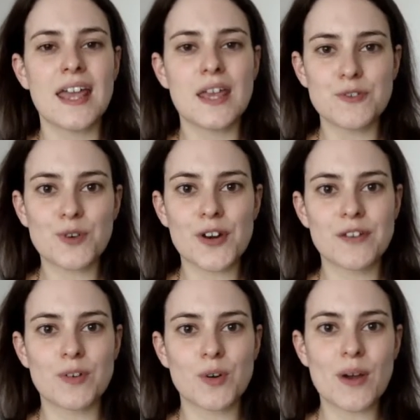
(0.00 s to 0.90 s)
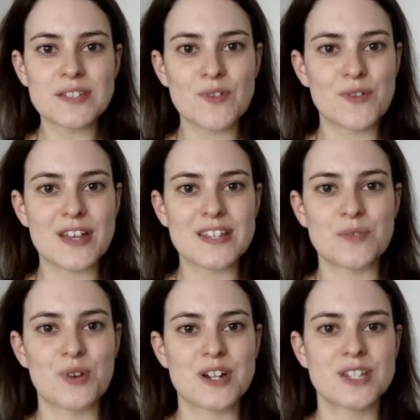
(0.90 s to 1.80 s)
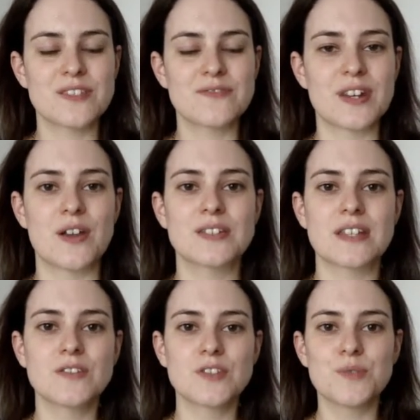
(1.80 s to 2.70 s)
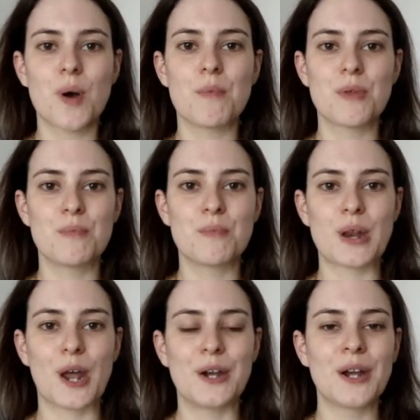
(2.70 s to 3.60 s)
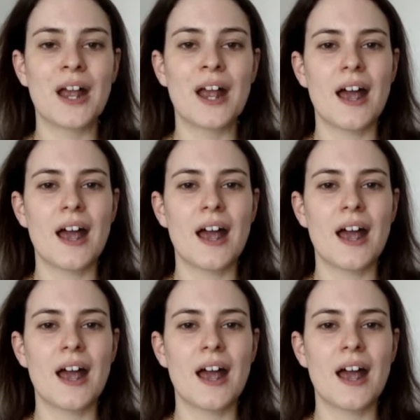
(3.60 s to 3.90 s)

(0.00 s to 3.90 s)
If you've got any requests for first impressions videos, then do pop them below.